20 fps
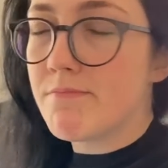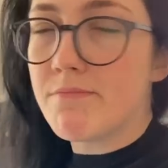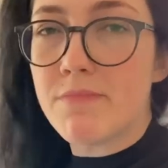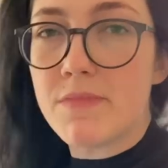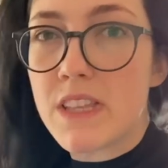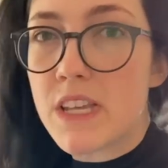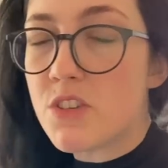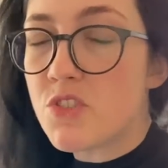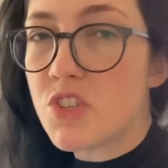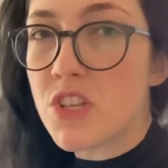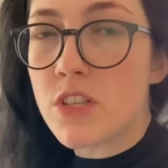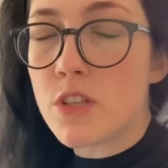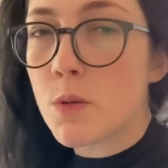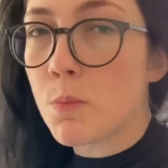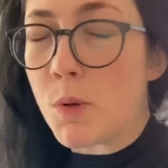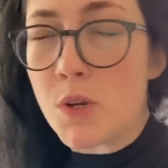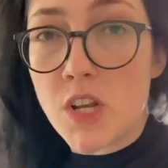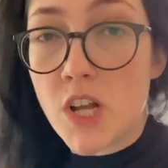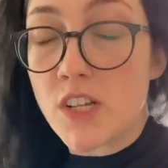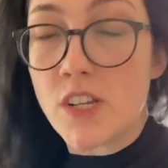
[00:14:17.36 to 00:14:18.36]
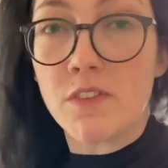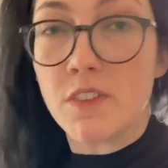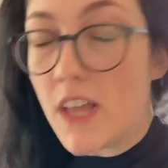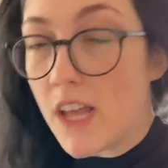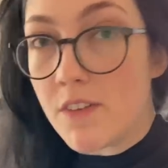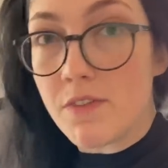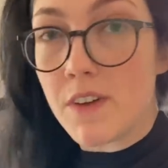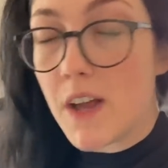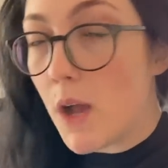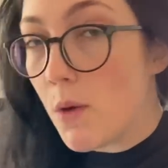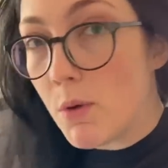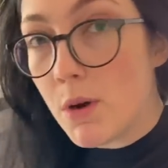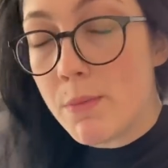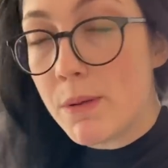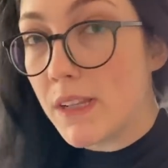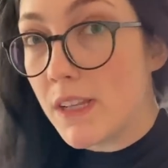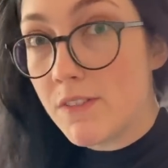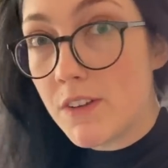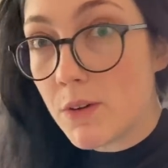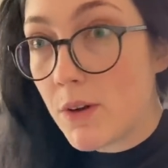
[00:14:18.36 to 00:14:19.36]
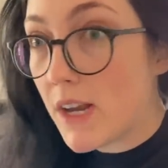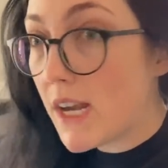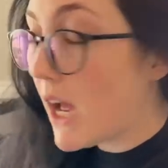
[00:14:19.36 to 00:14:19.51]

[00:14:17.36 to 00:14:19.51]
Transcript: This is the productive life I want to be living right